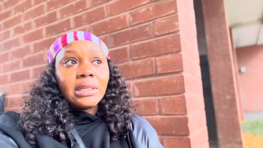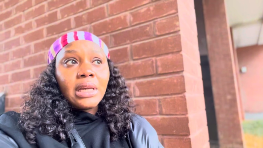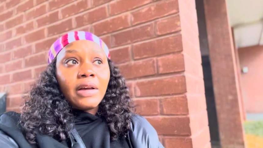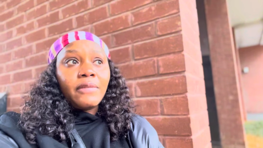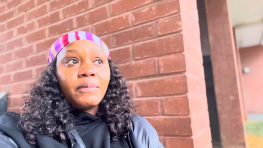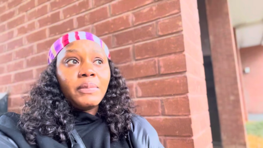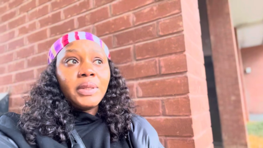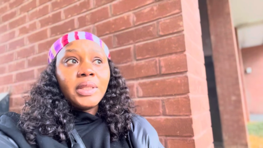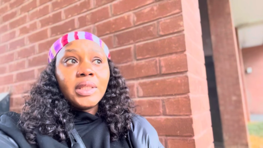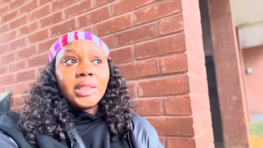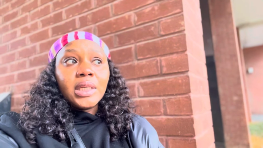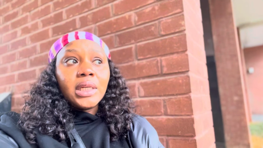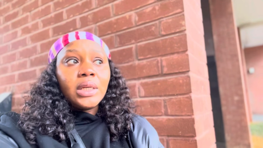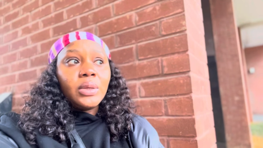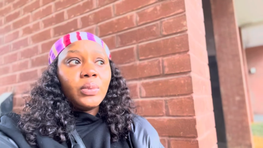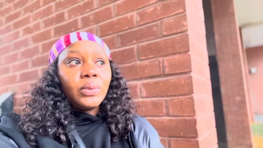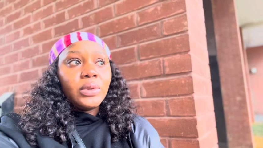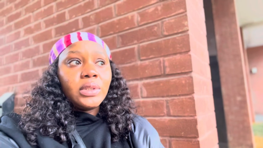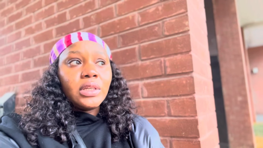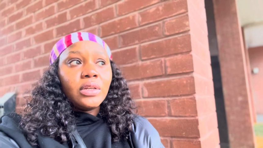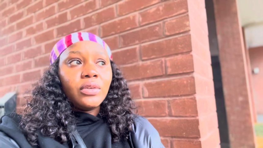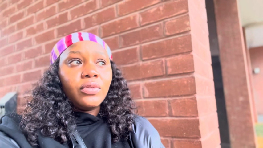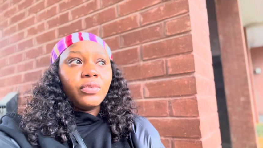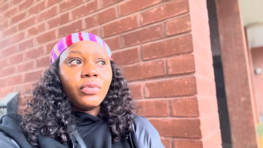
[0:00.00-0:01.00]
I've been dealing
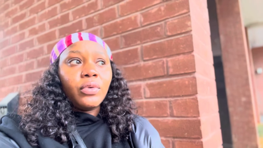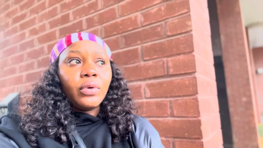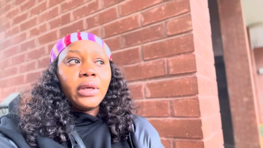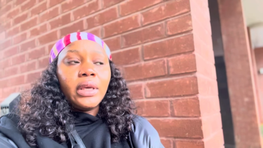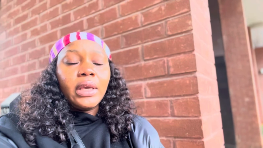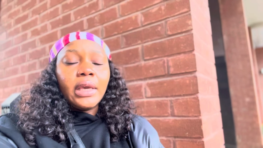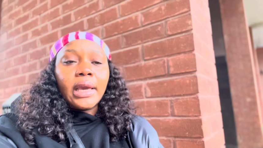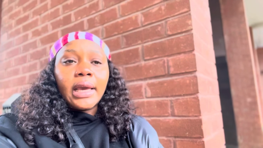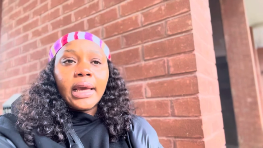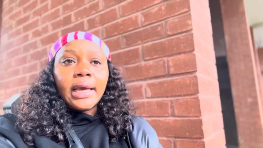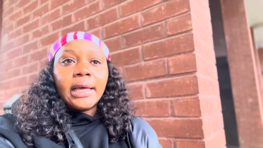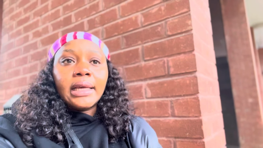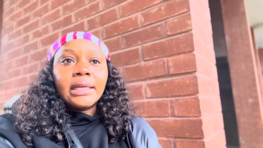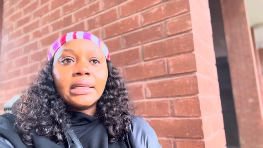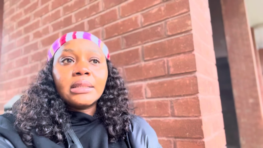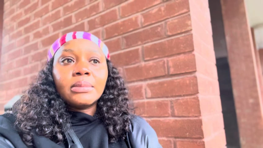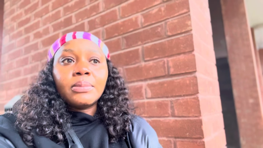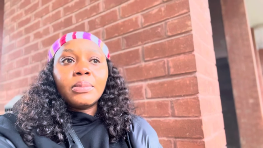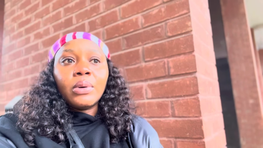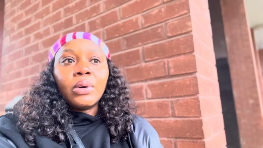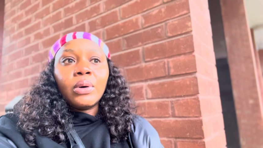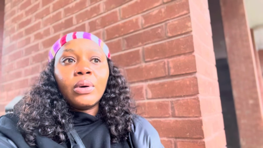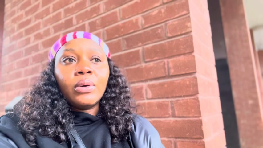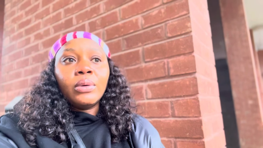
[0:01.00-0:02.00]
with it for years,
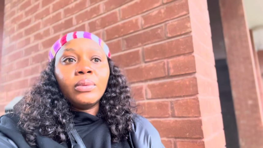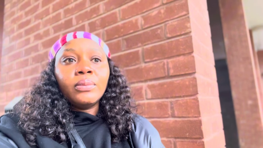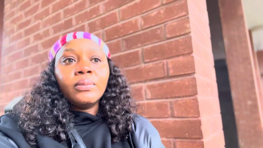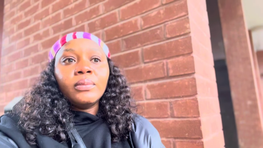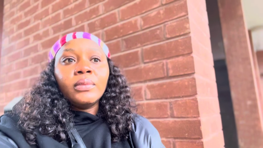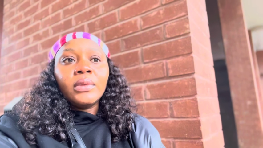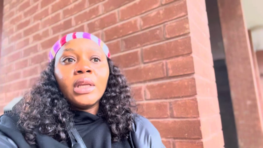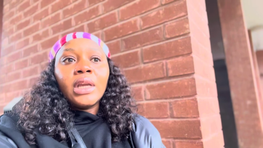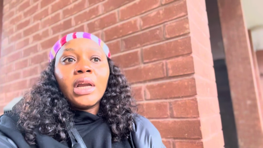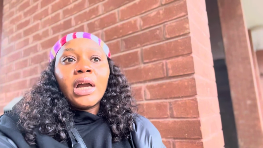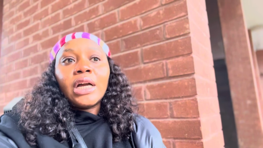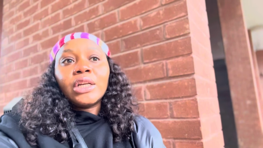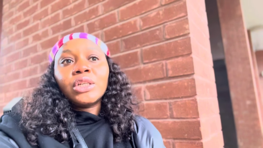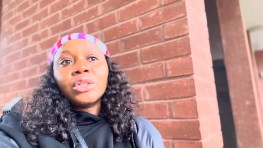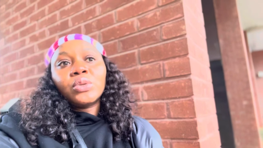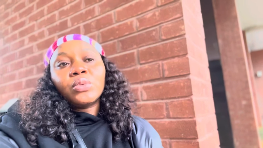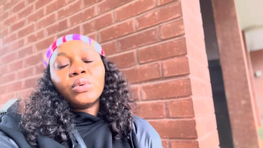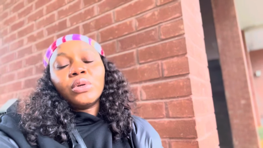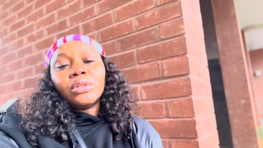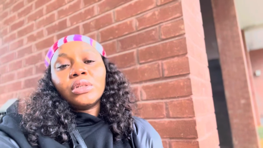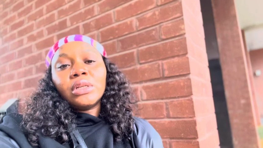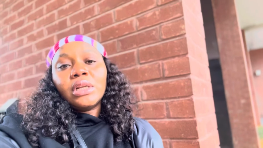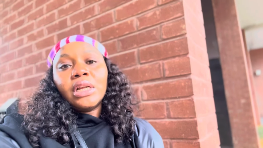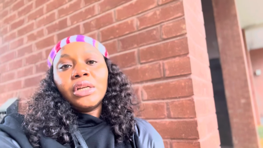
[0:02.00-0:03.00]
but I just
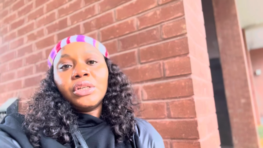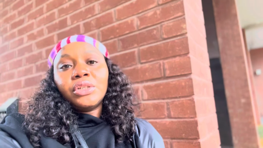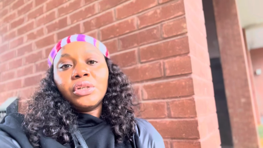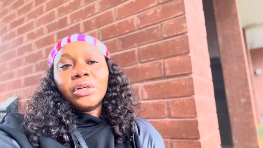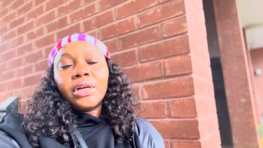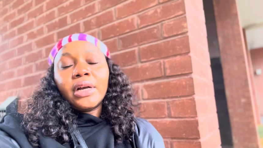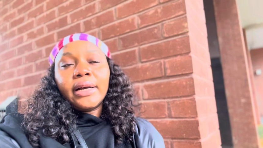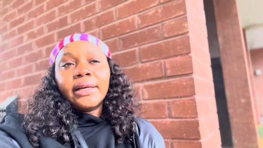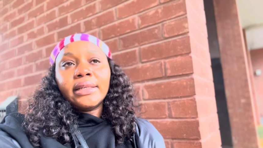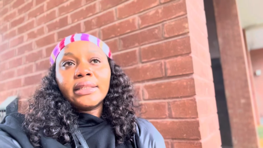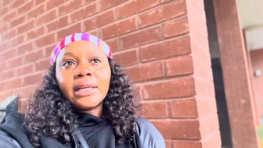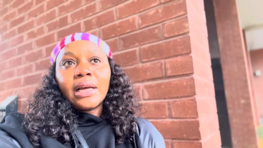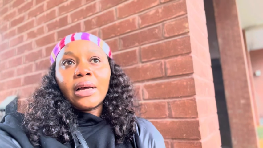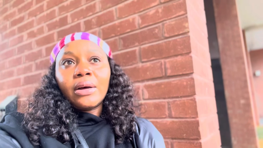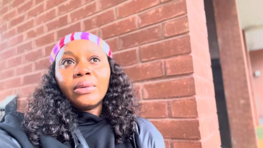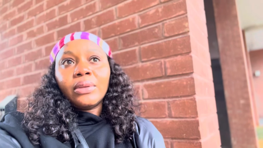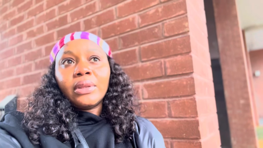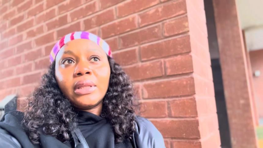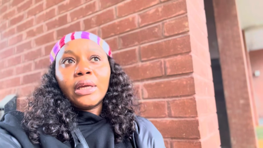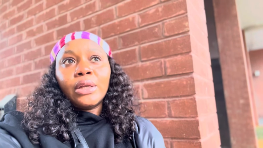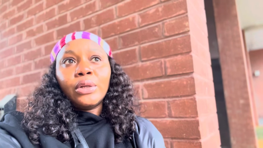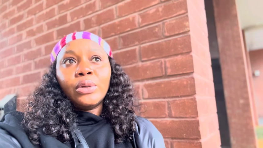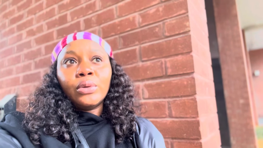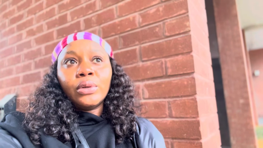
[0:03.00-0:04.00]
want to let you guys out
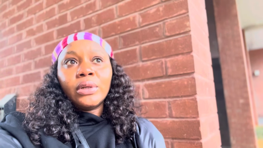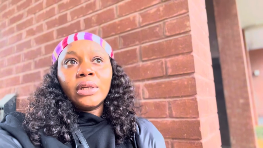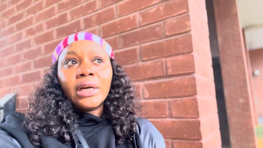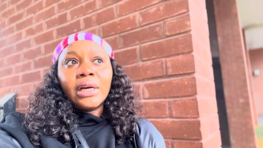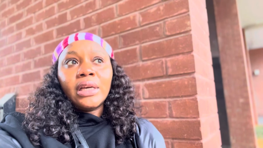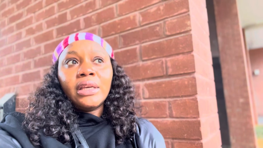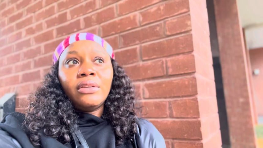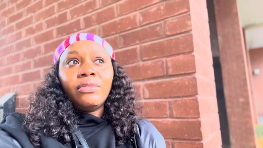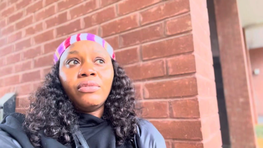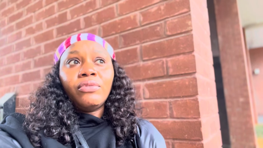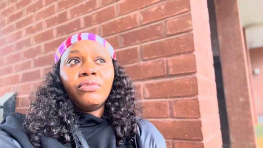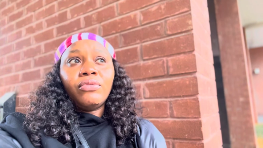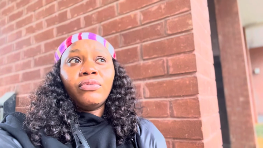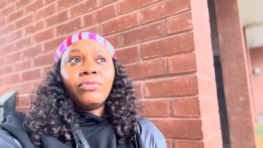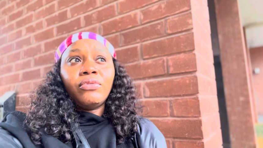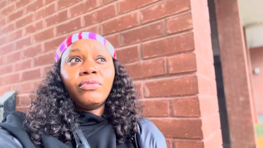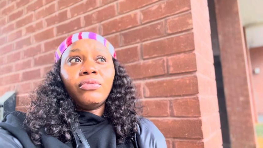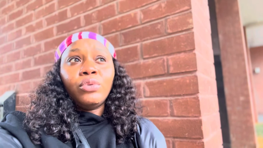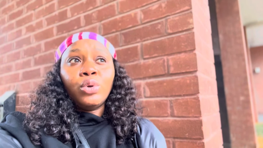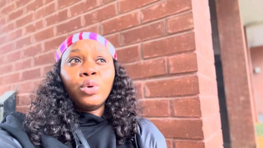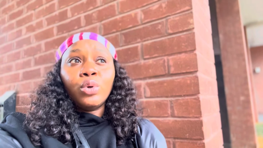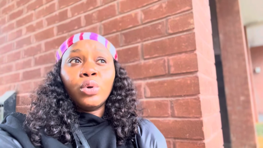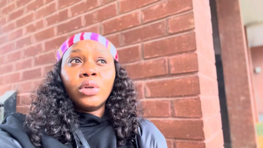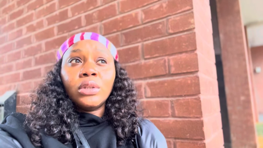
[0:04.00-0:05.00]
there know that if
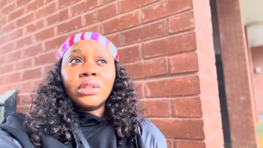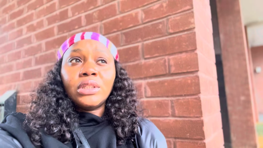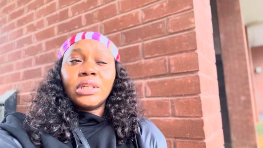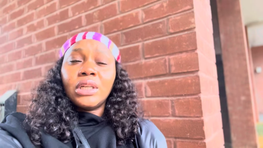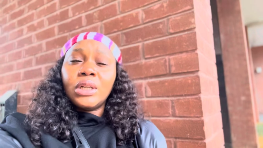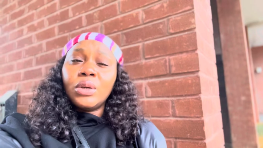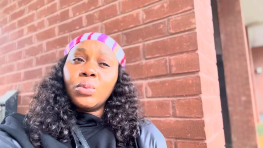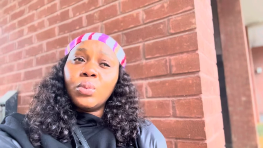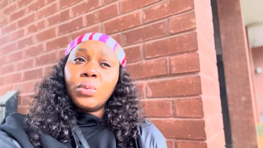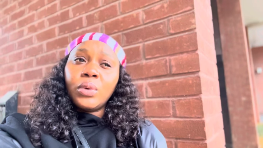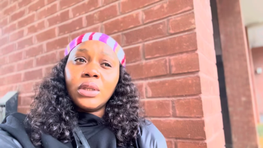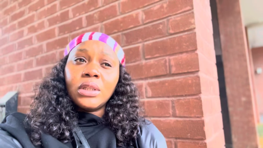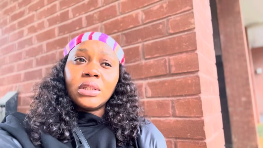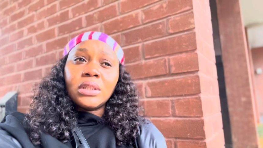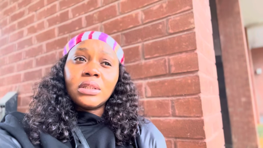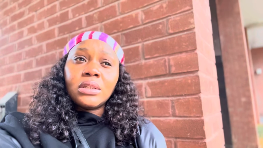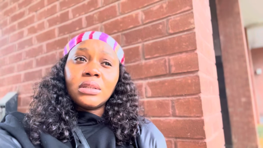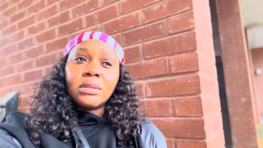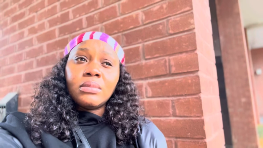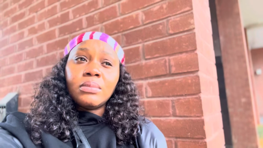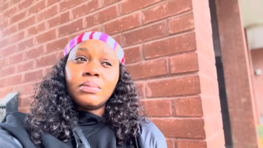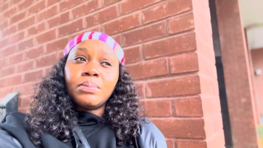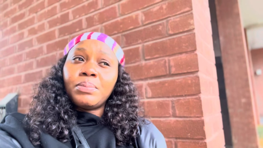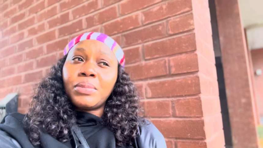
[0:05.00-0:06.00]
you are dealing
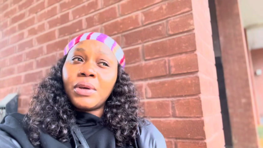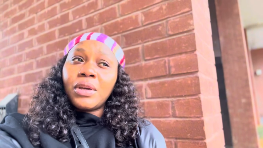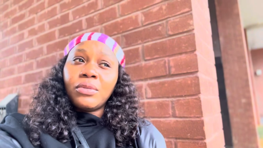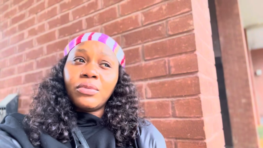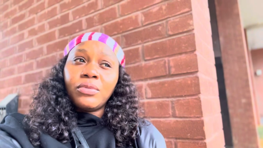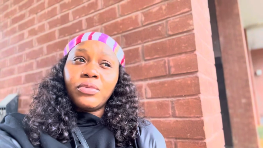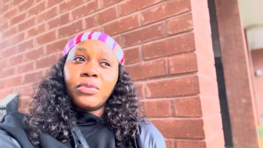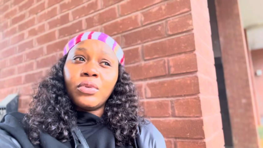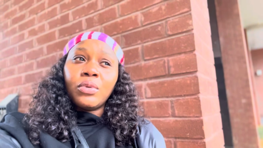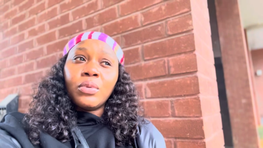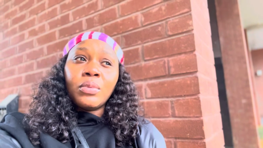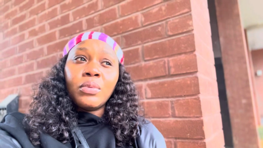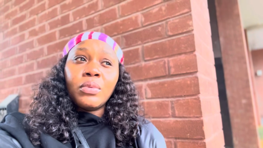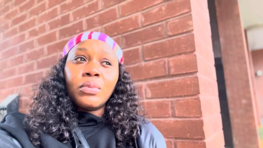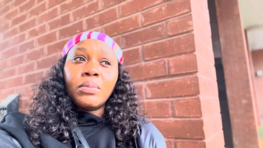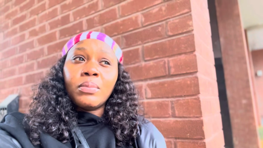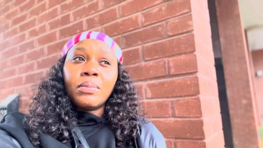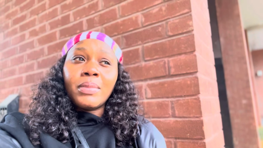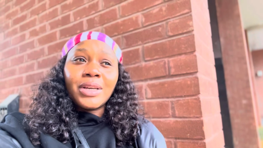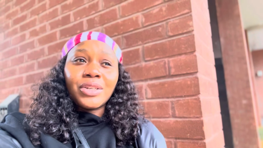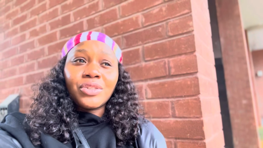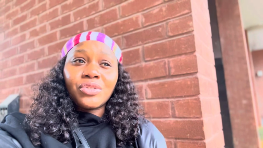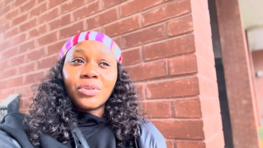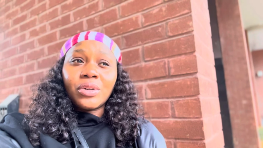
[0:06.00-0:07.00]
with painful
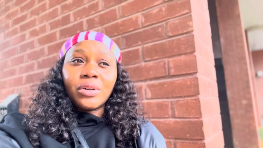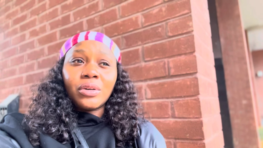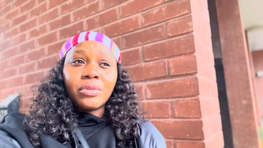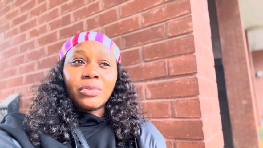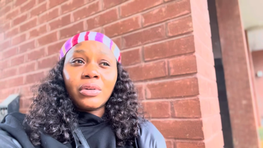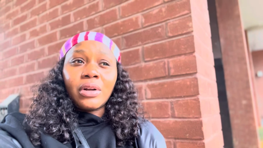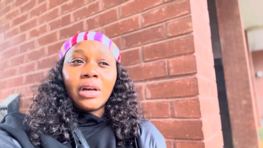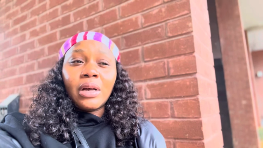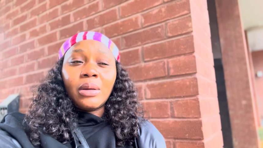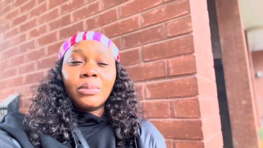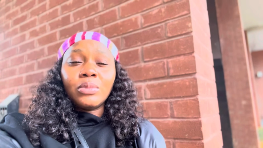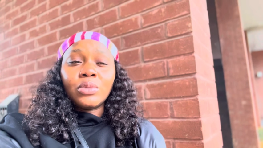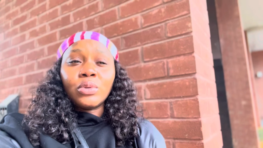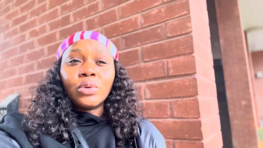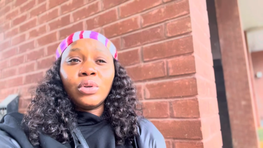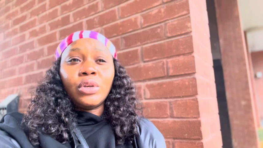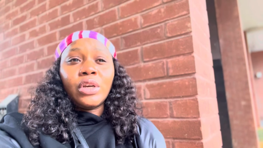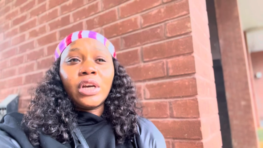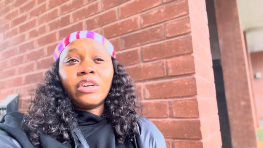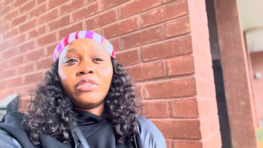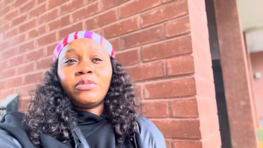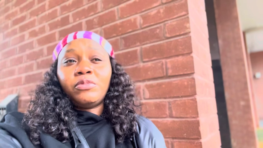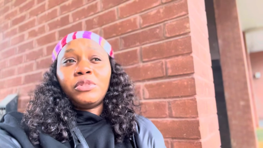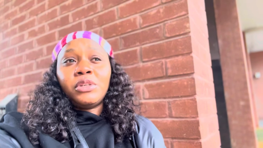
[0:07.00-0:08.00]
menstrual cramps or you
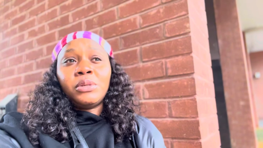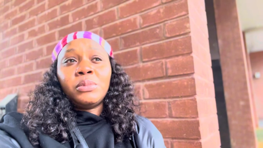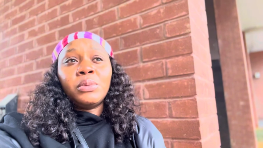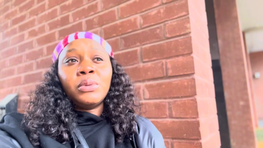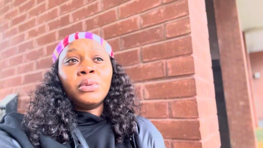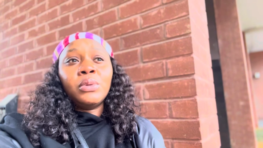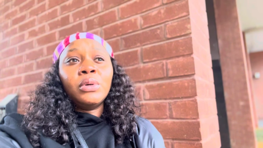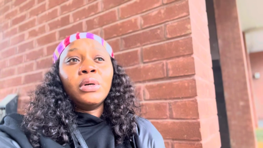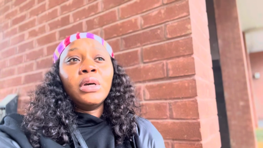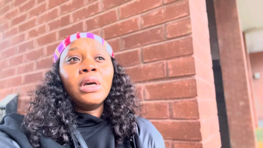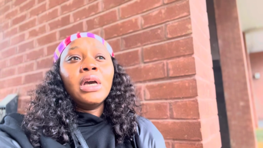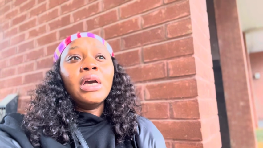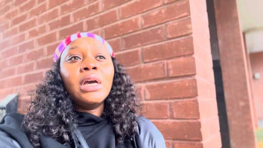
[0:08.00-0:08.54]
have people